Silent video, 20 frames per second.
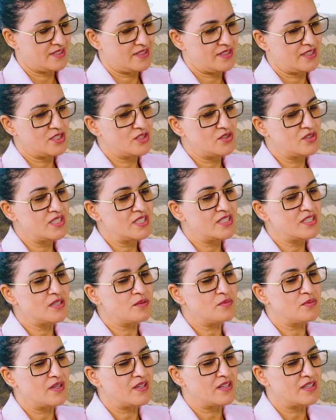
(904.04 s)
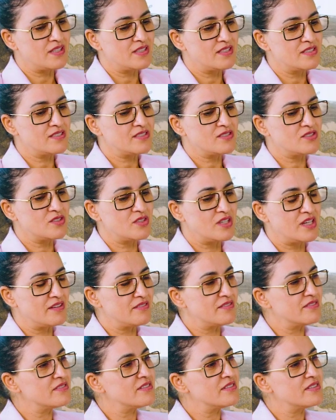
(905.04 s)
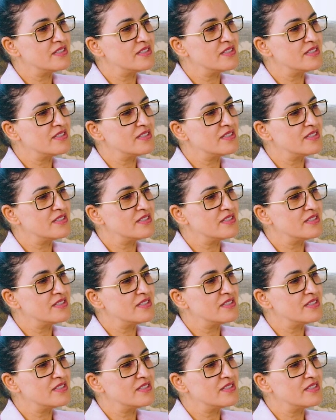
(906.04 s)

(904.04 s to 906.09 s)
The unique about it is to have